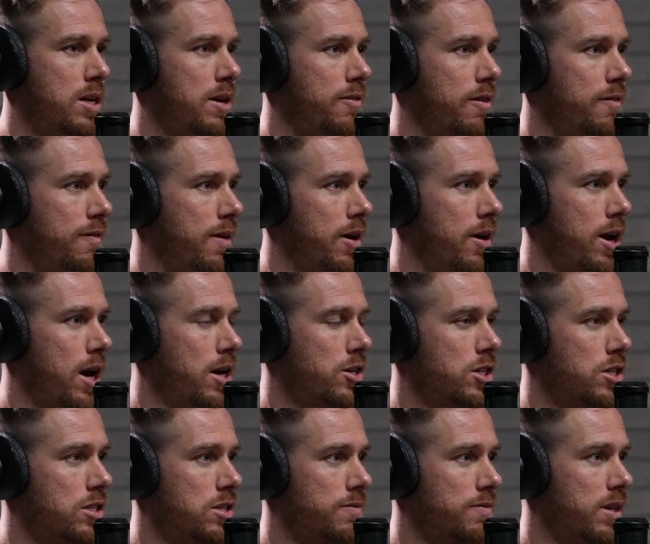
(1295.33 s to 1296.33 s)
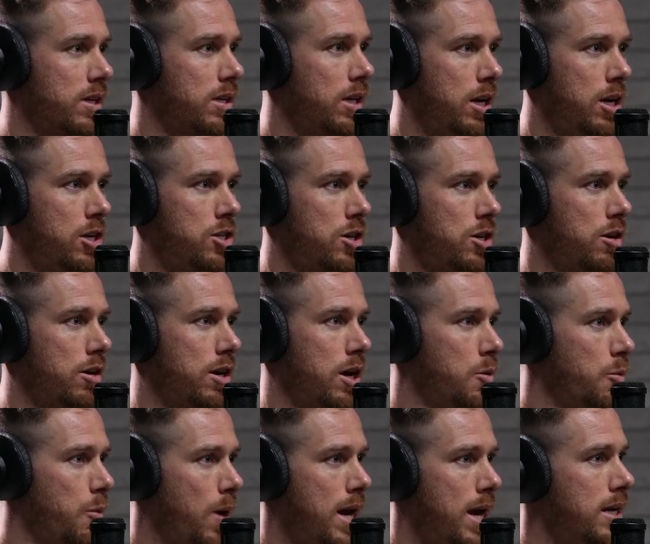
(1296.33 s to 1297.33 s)
different variations of the clean and jerk
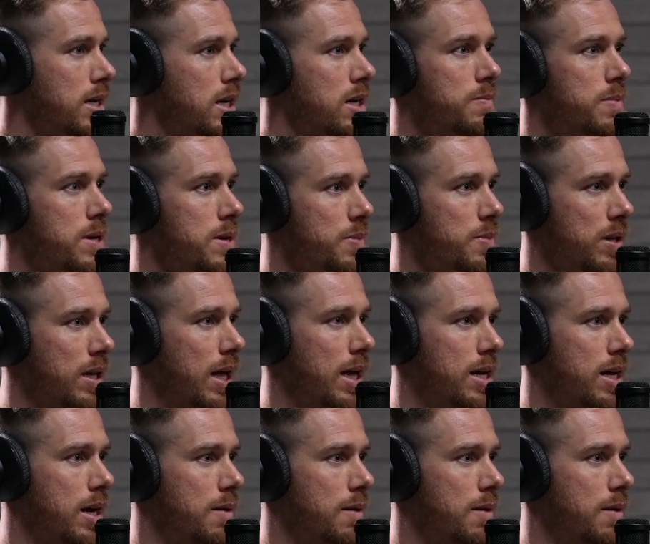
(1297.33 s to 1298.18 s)
and weight did people end